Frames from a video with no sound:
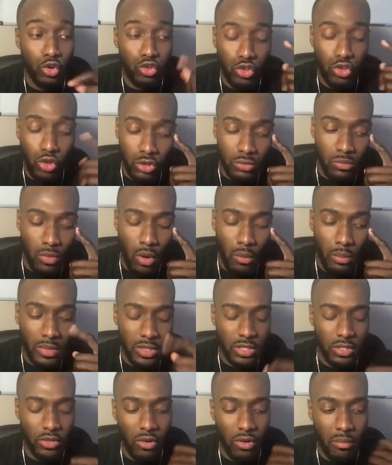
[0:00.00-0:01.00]
those
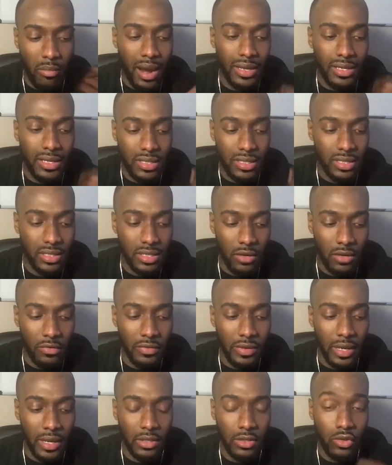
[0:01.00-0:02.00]
moments to remind yourself
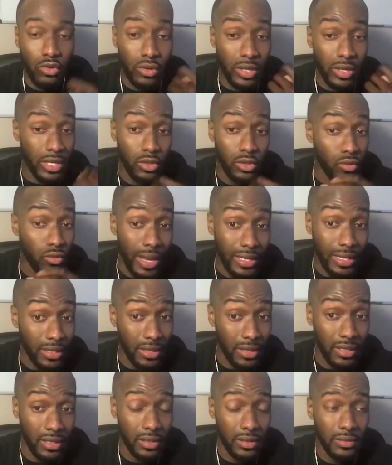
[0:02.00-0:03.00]
that you can do
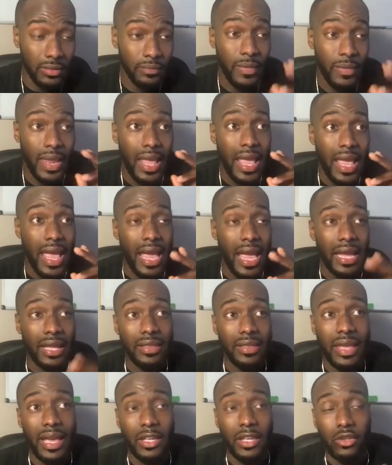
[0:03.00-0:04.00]
anything
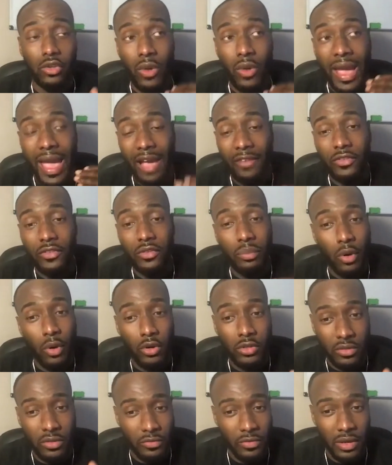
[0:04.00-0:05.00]
and that you have to
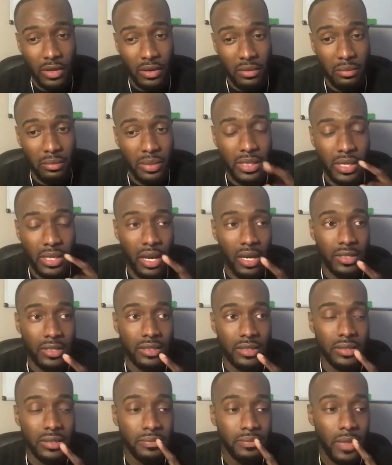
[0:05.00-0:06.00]
persevere
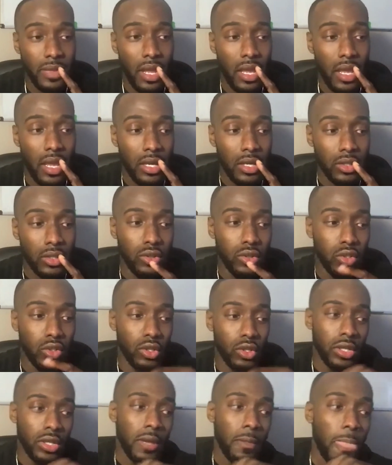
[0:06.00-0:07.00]
because
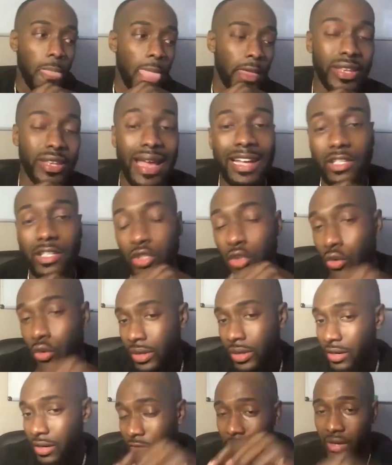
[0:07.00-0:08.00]
you're not
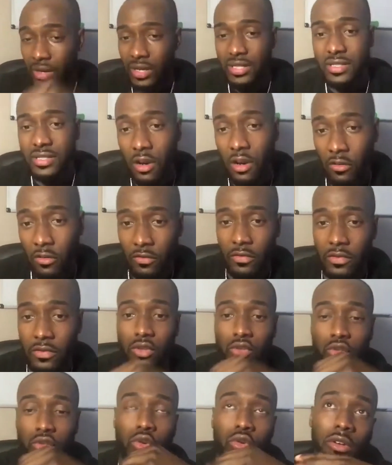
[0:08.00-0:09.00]
doing it for yourself.
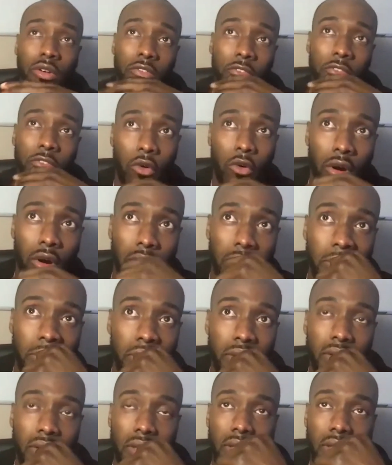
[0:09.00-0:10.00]
You do it for
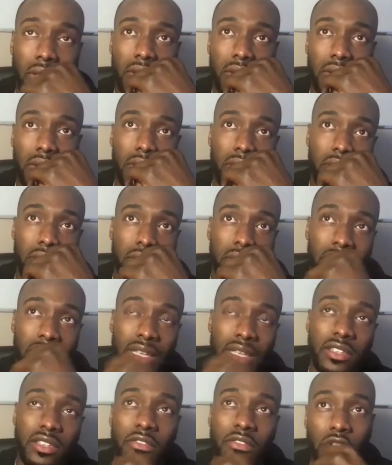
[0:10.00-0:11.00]
the
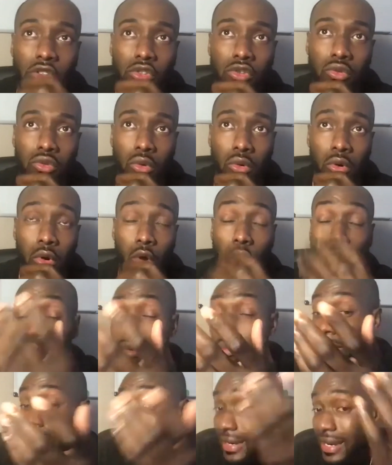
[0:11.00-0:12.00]
individual who
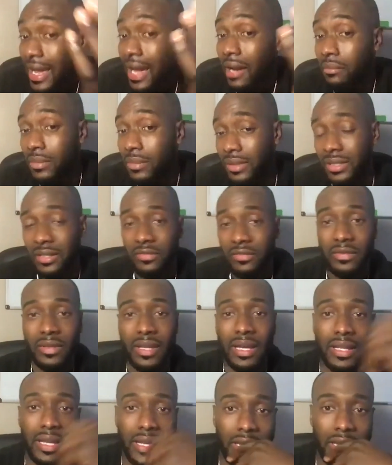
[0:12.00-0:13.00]
may not believe
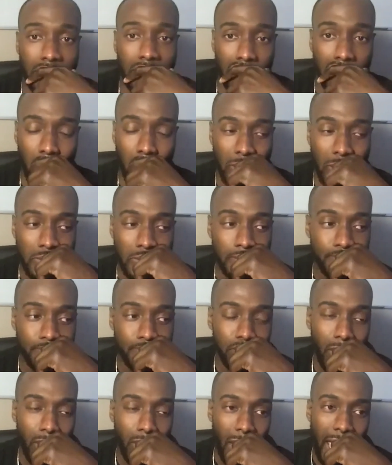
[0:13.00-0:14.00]
that they can do
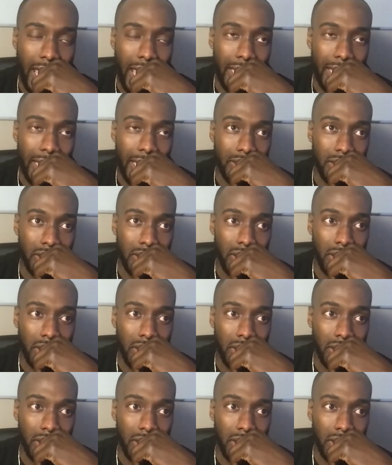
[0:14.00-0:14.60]
it. And